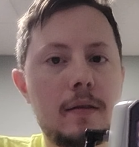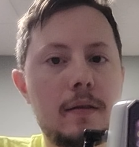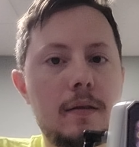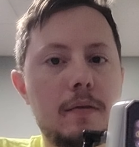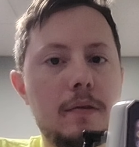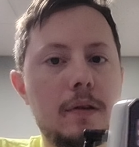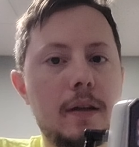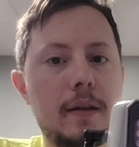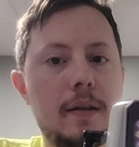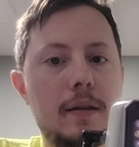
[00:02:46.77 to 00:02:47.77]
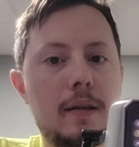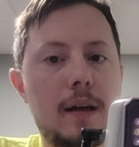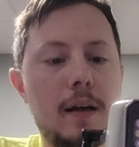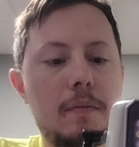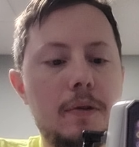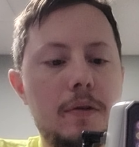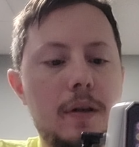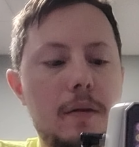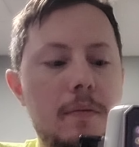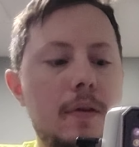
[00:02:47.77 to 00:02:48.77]
So we'll let this guy boot
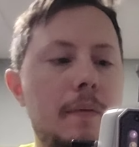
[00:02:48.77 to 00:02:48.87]
up.